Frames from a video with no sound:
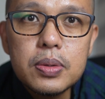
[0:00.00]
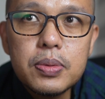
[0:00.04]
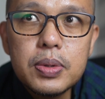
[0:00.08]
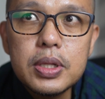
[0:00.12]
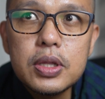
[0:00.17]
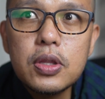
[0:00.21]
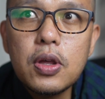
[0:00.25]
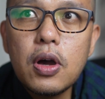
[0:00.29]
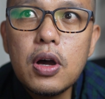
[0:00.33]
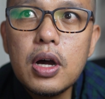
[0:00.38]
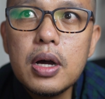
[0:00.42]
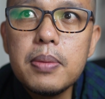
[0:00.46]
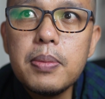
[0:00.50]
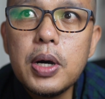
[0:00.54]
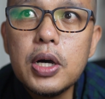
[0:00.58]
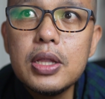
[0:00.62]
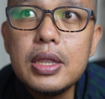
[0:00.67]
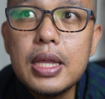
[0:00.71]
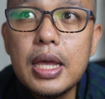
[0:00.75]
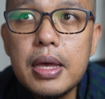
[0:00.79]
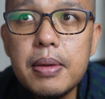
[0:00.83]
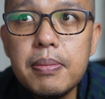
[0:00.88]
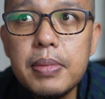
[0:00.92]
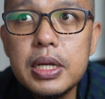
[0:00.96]
we'll talk
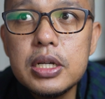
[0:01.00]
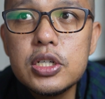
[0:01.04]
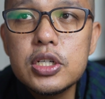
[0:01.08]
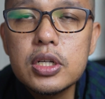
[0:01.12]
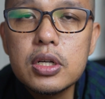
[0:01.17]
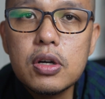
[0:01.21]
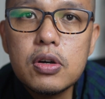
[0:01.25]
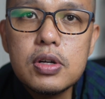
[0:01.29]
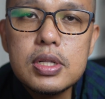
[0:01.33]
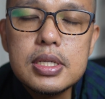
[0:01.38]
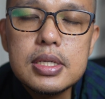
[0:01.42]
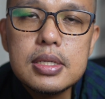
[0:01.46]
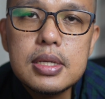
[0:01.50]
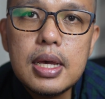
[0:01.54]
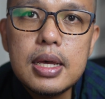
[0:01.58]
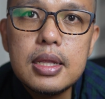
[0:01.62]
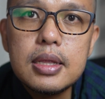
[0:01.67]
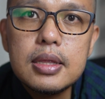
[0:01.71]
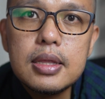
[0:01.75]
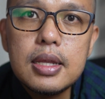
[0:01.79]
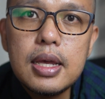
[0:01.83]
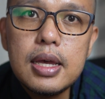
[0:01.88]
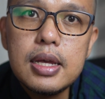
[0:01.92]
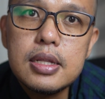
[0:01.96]
about image,
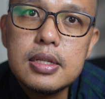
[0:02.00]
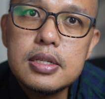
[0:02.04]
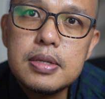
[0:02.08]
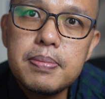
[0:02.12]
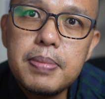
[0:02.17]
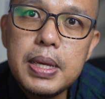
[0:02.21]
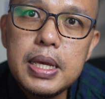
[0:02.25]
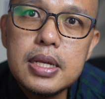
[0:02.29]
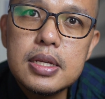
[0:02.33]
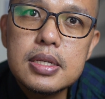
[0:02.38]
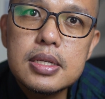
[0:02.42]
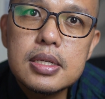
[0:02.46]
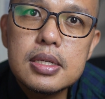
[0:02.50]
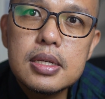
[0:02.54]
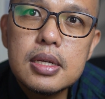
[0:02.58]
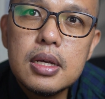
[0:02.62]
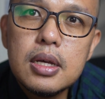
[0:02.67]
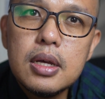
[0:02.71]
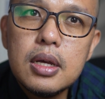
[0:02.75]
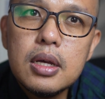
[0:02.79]
consent, and space.